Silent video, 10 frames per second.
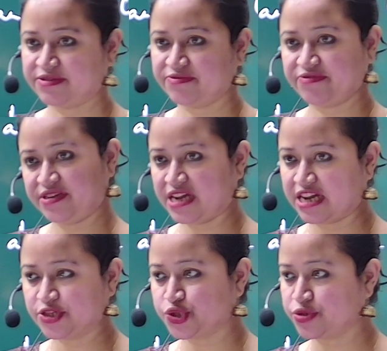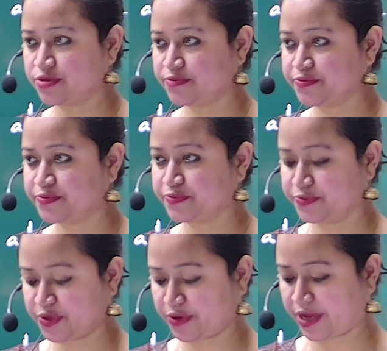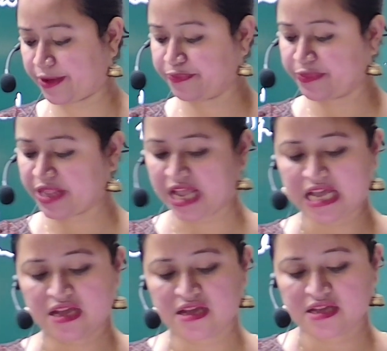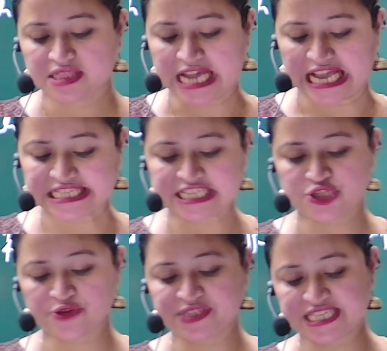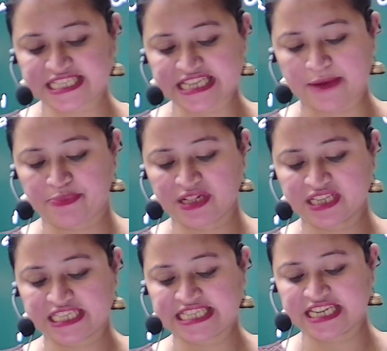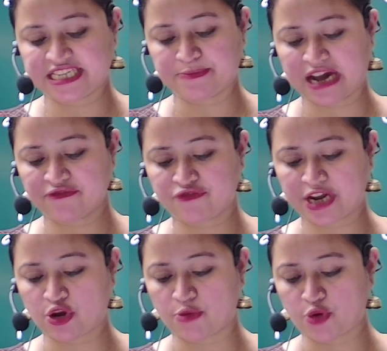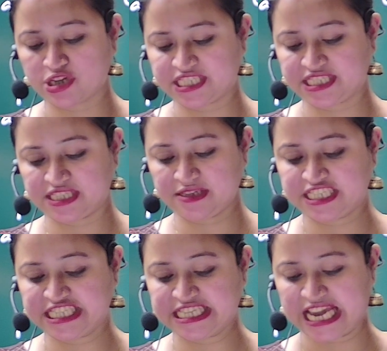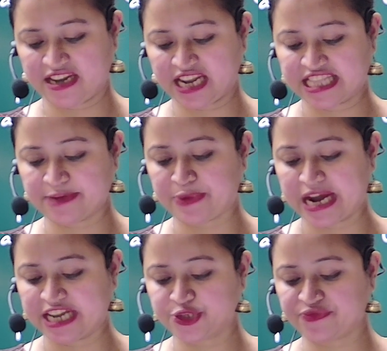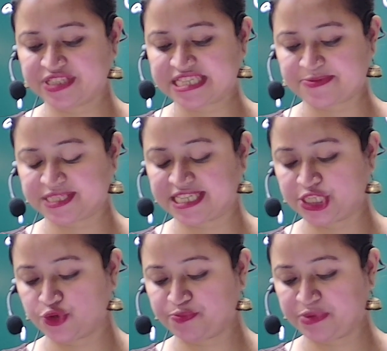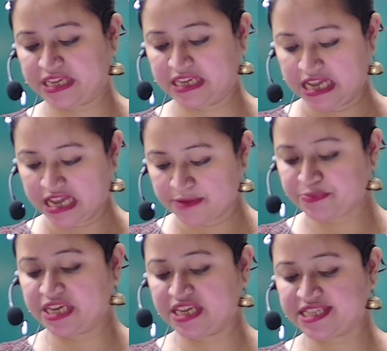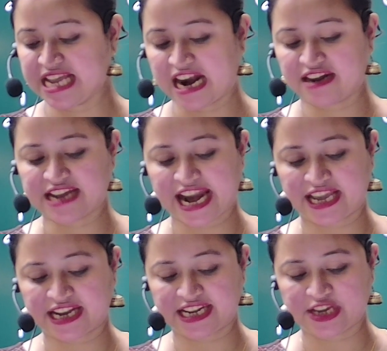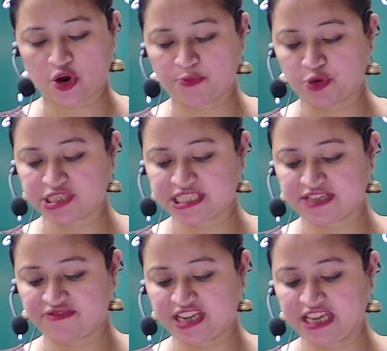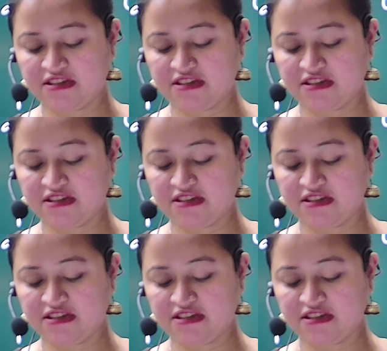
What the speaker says: Fun? Understood? Okay. The essence of this example is that demand for a commodity, Dn, and the price of its substitute, Ps, are directly or positively